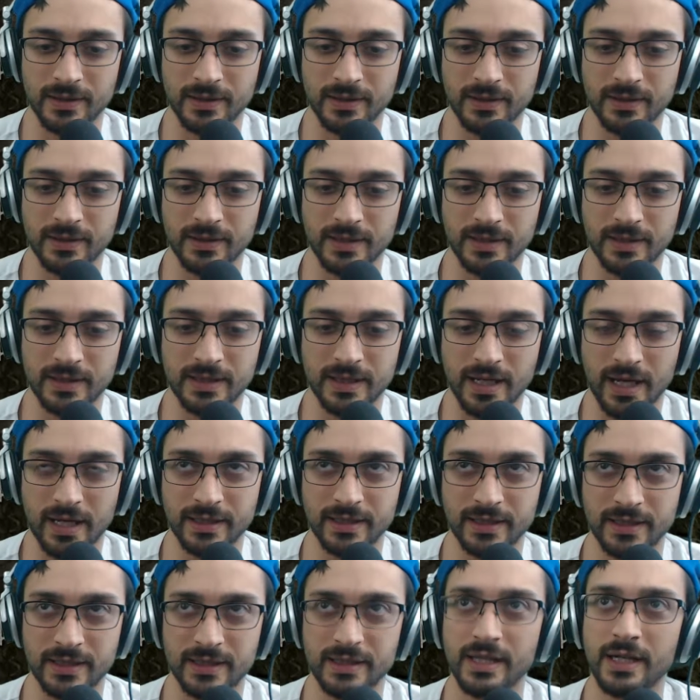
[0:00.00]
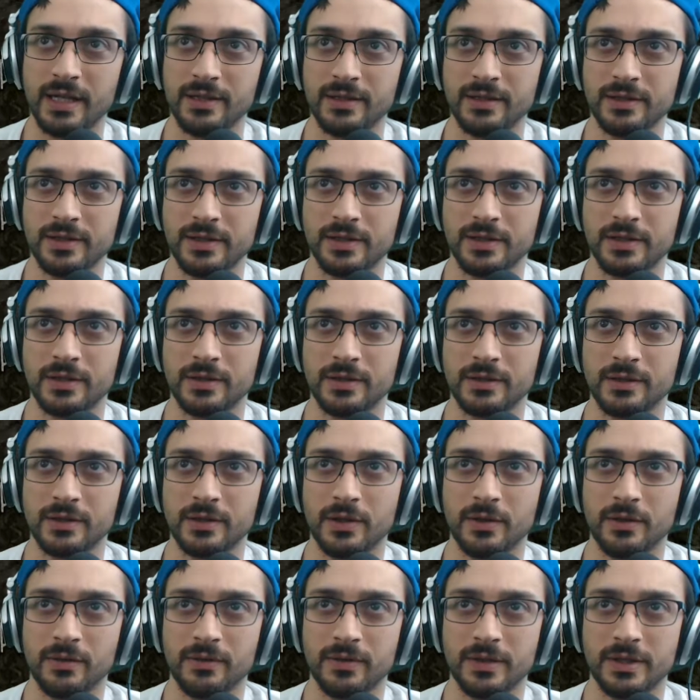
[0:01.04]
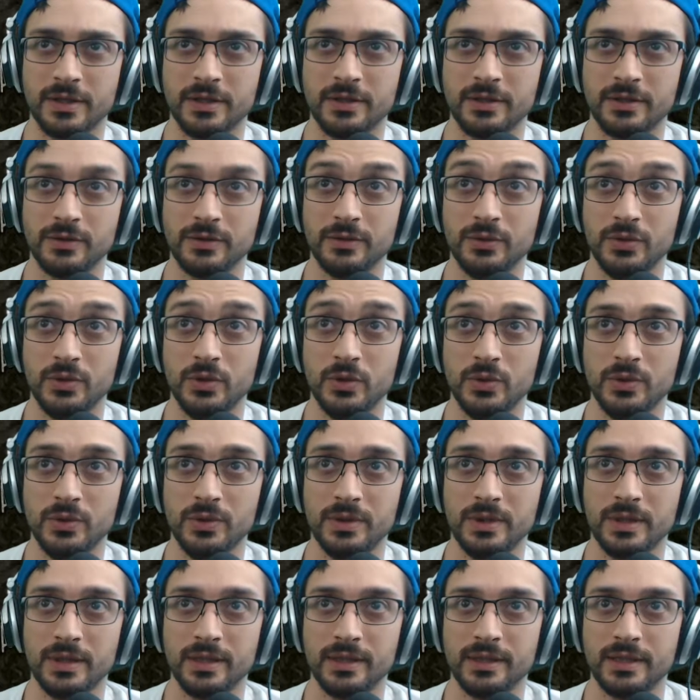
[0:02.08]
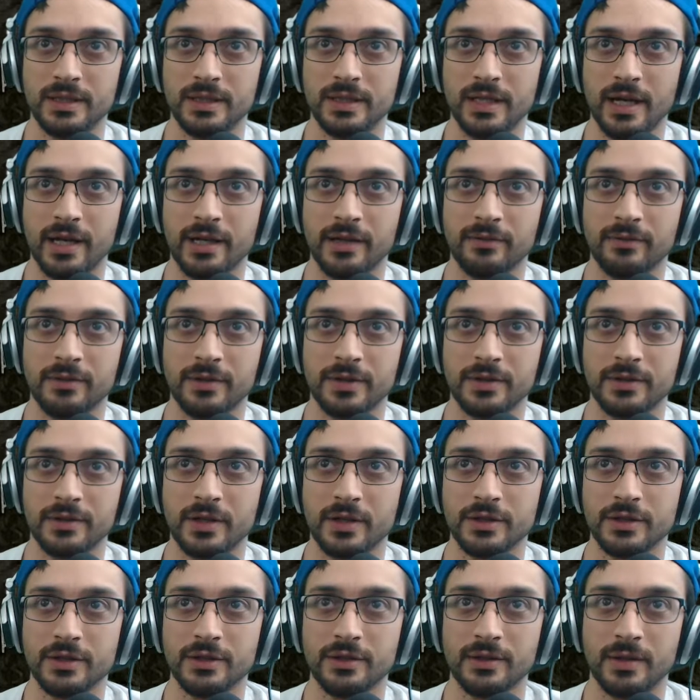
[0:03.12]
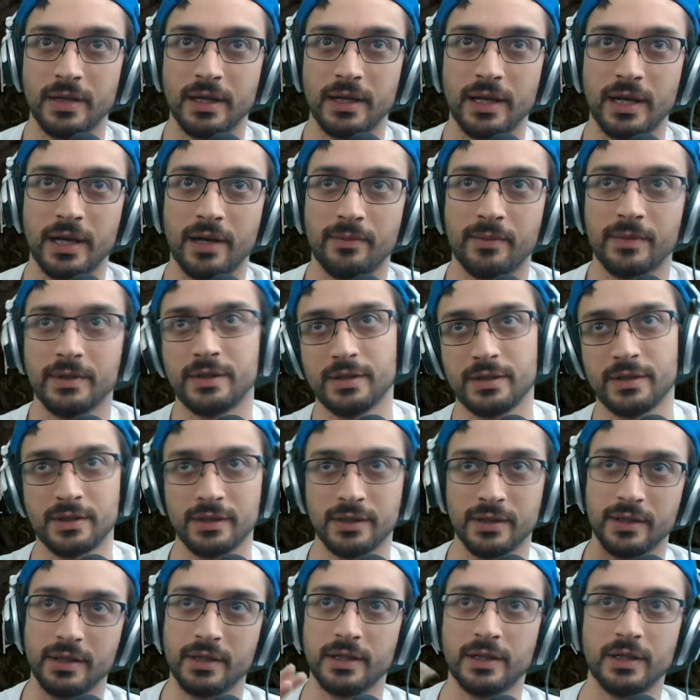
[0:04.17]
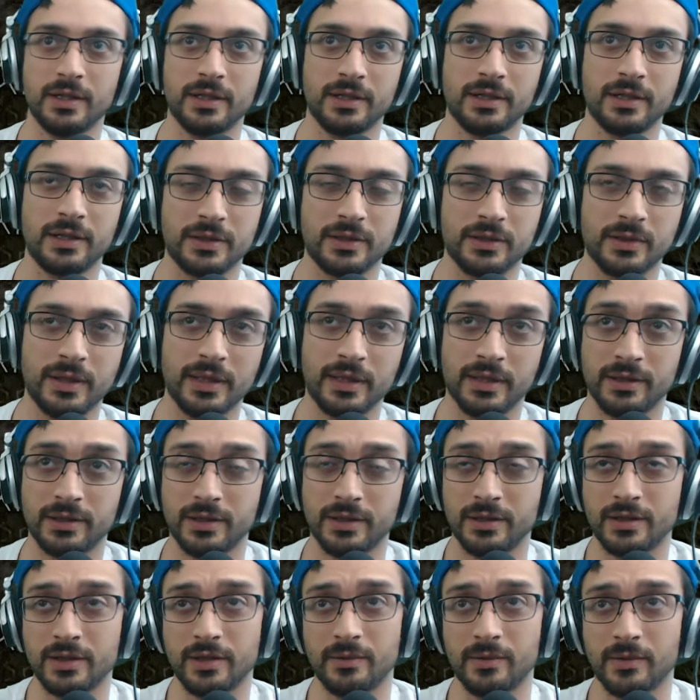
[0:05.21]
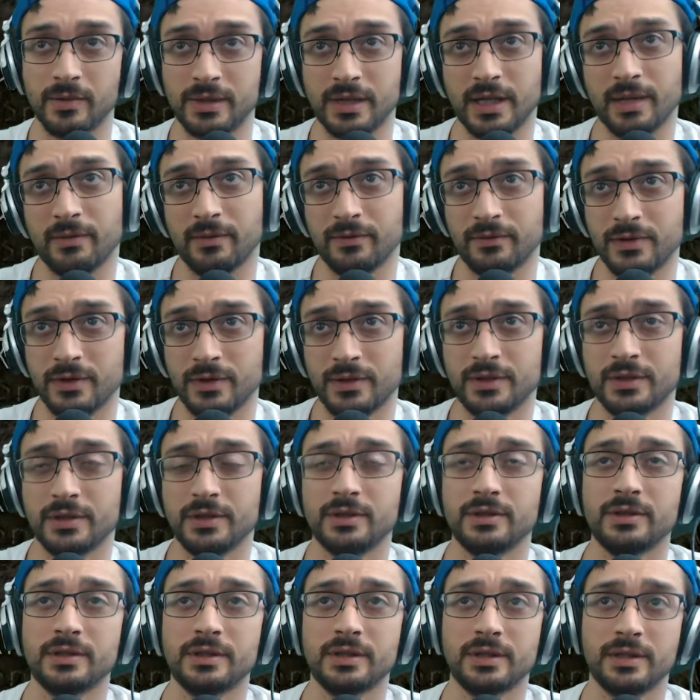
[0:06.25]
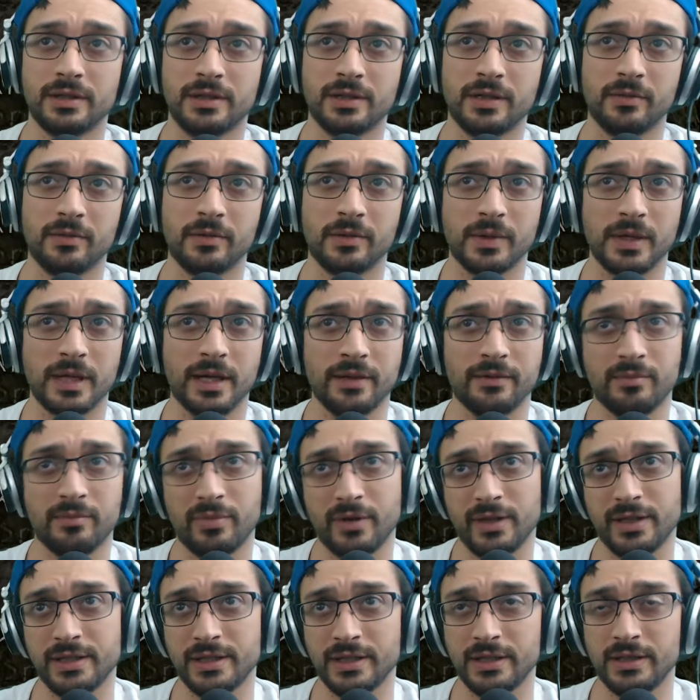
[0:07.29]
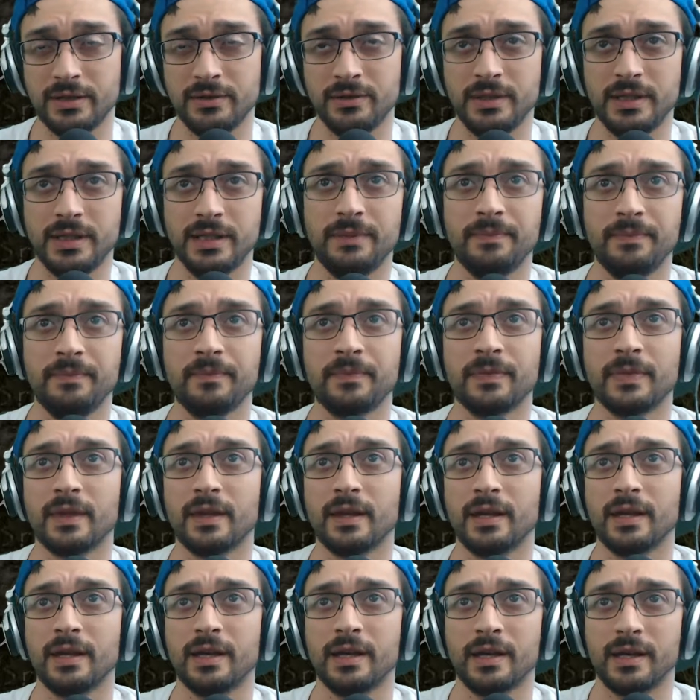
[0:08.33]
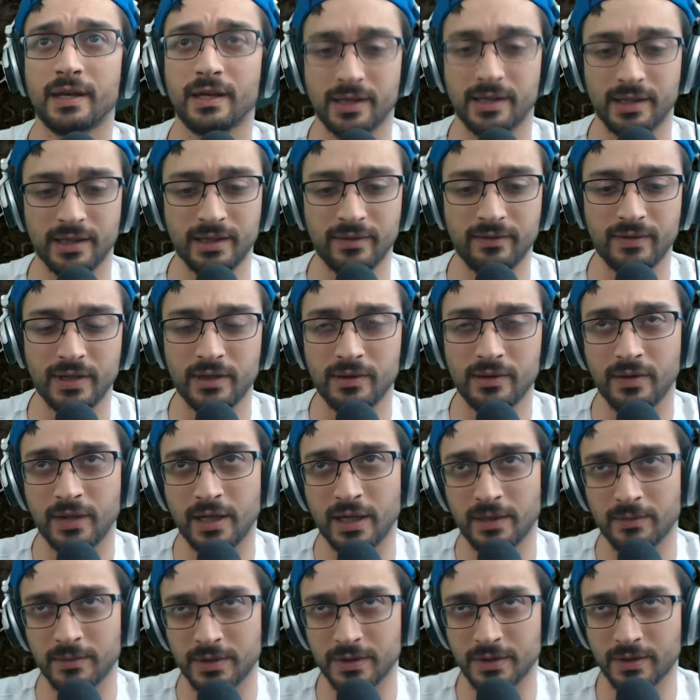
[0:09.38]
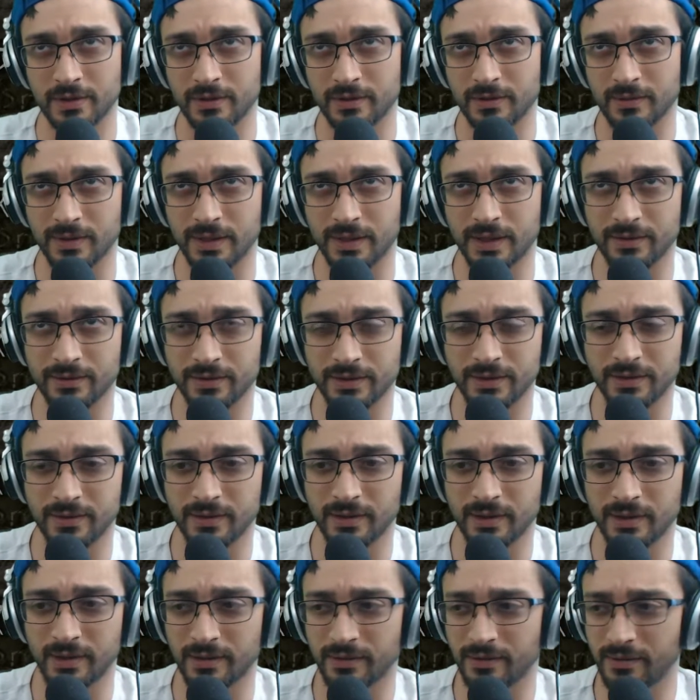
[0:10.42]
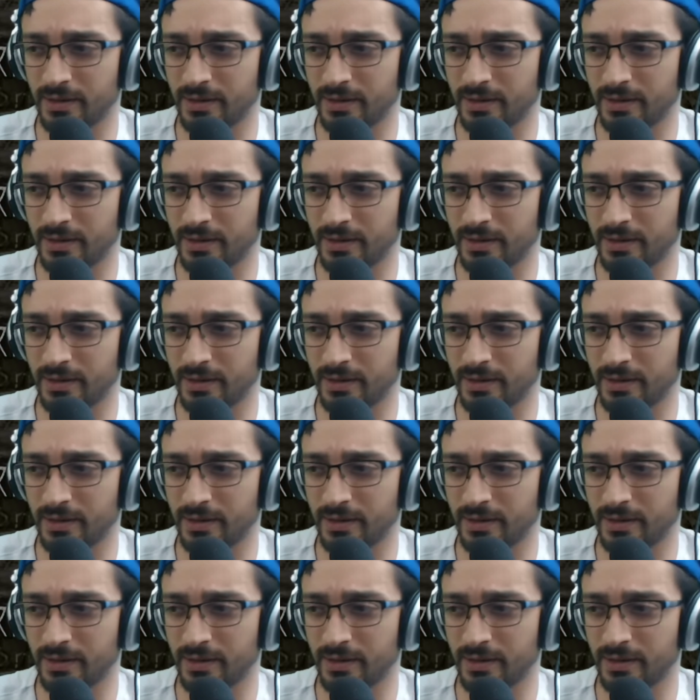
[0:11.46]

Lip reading: design standards or certain coefficients you use in designing for the structure and how much you can sway. It'll determine what type of joints you use. It'll determine what kind of bracing you need. Even in New Hampshire, when I was doing